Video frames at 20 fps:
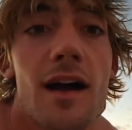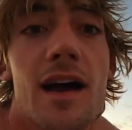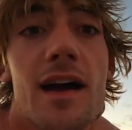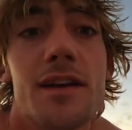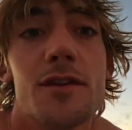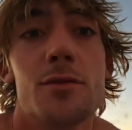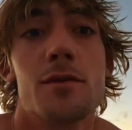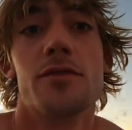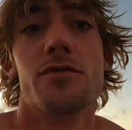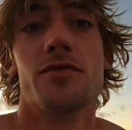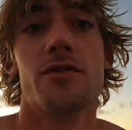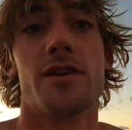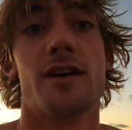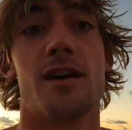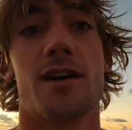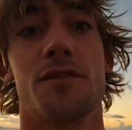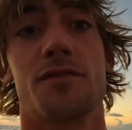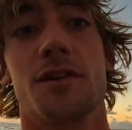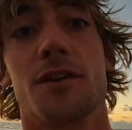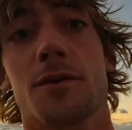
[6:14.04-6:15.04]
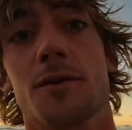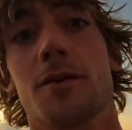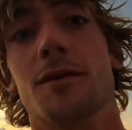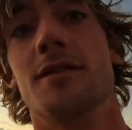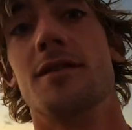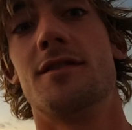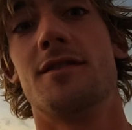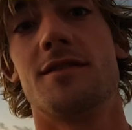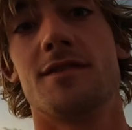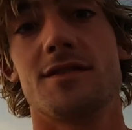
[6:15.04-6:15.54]
and we've run out of
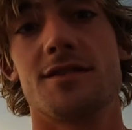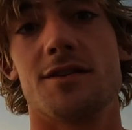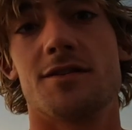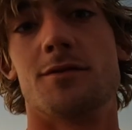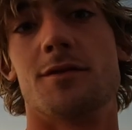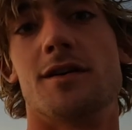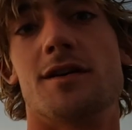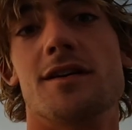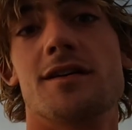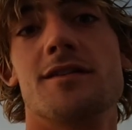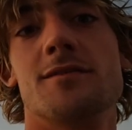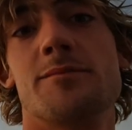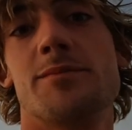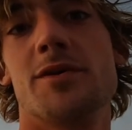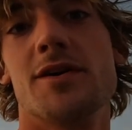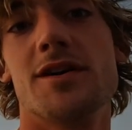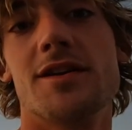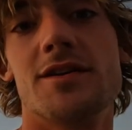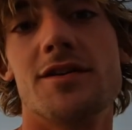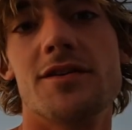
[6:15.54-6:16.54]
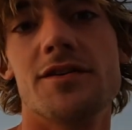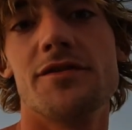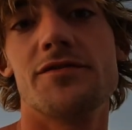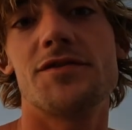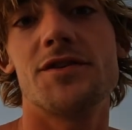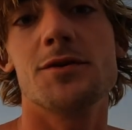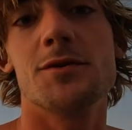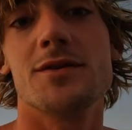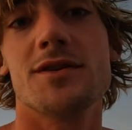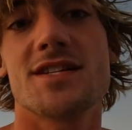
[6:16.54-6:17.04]
fuel, so we're putting another
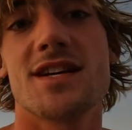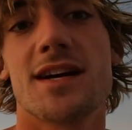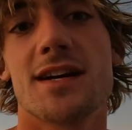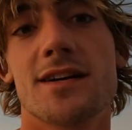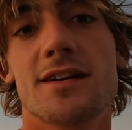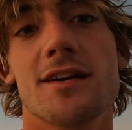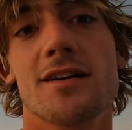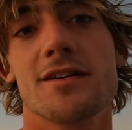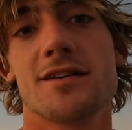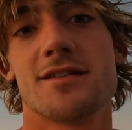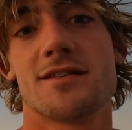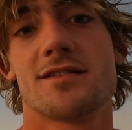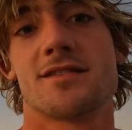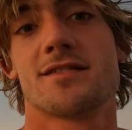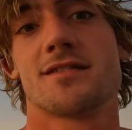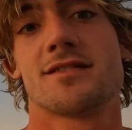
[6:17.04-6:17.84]
fuel tank on.